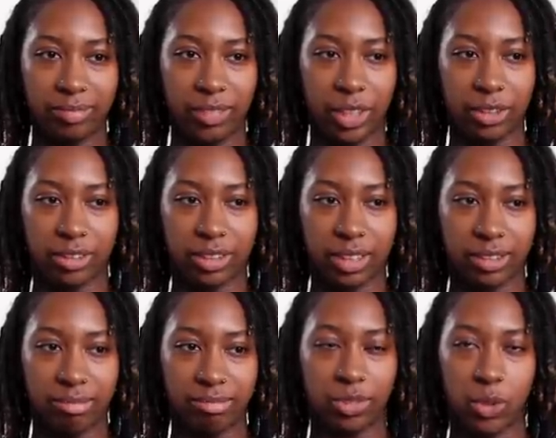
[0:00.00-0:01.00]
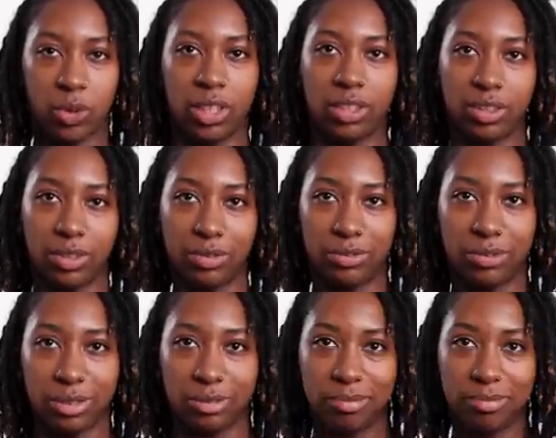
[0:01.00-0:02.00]
There's no
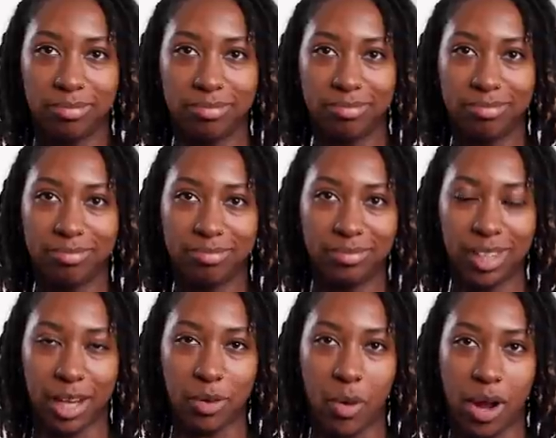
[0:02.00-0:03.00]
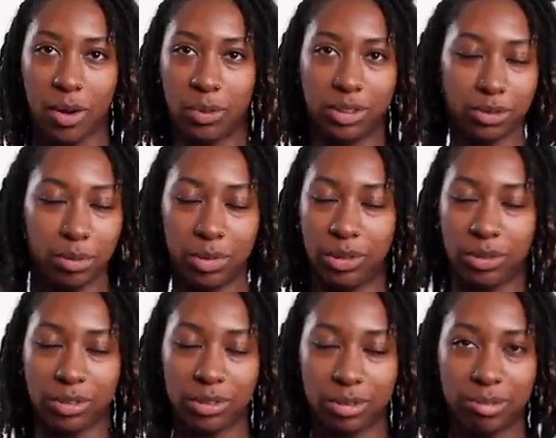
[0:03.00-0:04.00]
love. Like, why are we so
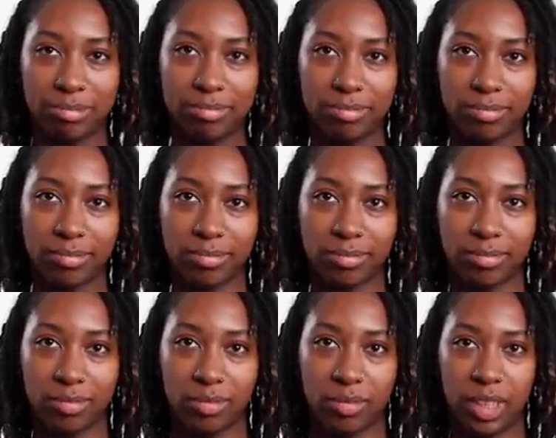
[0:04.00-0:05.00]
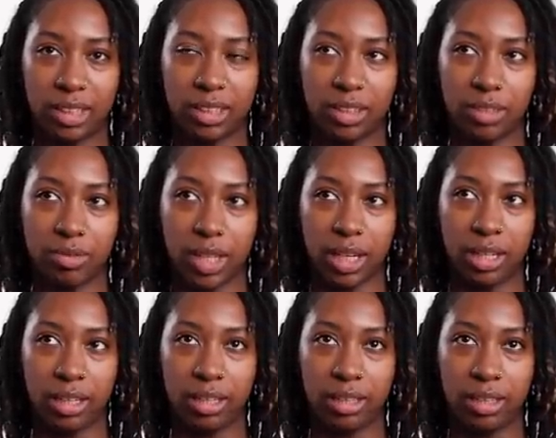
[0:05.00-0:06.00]
bitter? Instead of
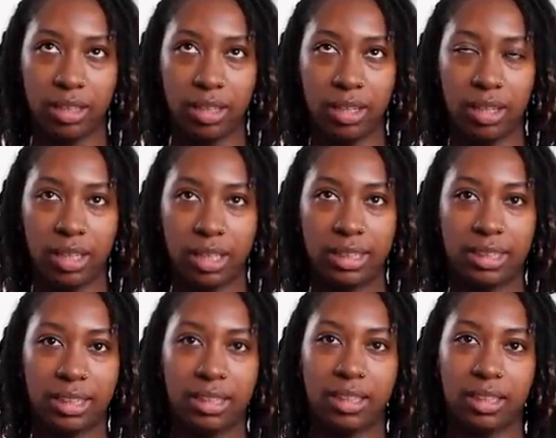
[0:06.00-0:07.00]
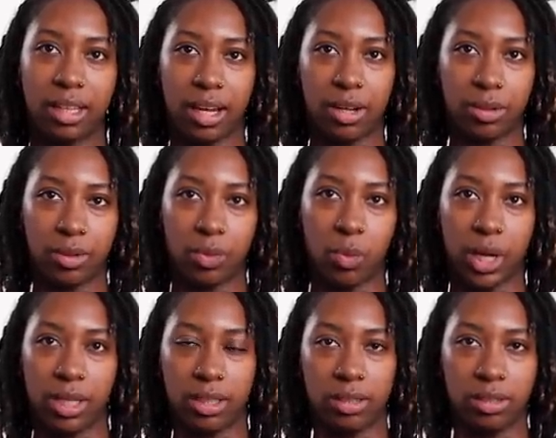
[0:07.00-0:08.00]
like seeking out
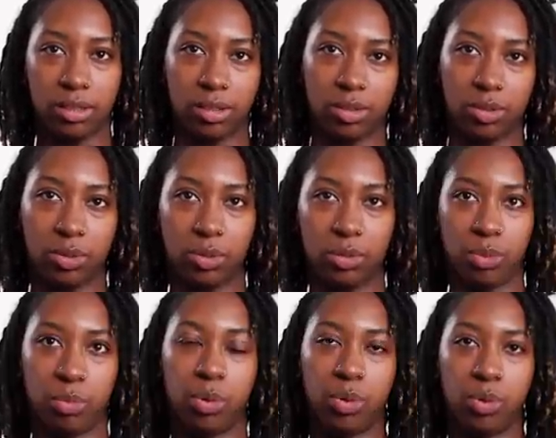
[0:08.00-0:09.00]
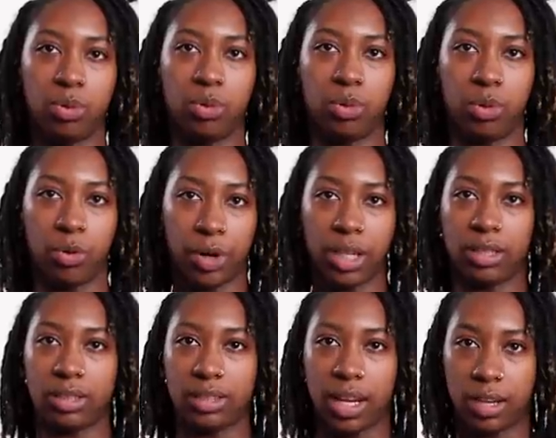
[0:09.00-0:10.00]
ways to pull
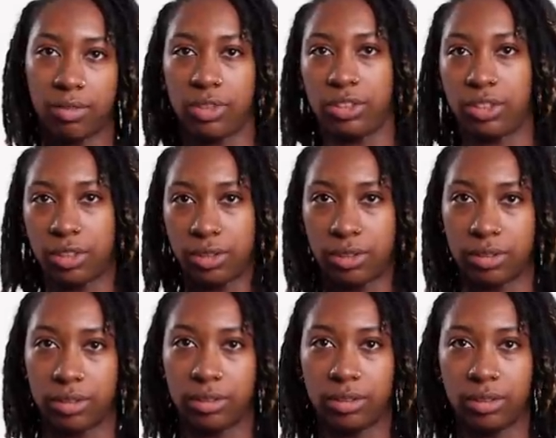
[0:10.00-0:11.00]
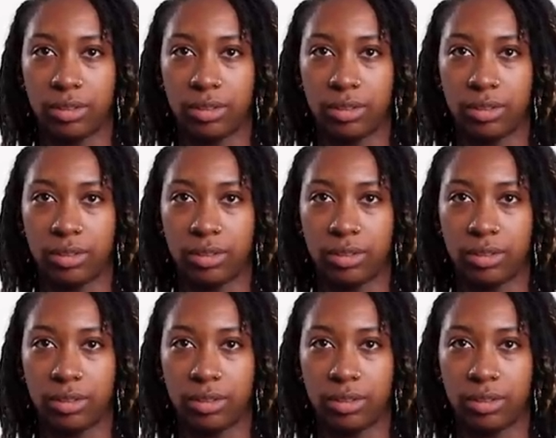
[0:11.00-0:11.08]
greatness out of each other,